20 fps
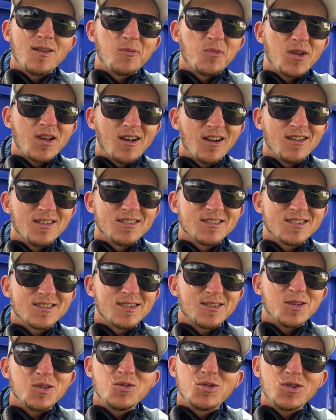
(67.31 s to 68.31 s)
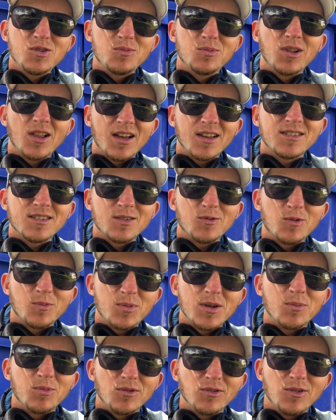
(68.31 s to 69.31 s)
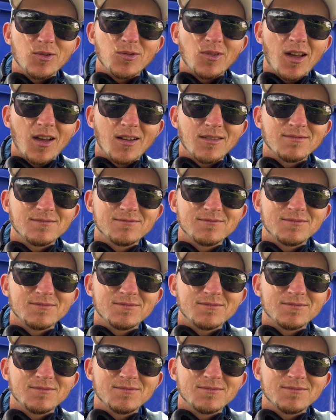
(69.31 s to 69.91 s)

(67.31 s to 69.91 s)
because YouTube likes it when people do that,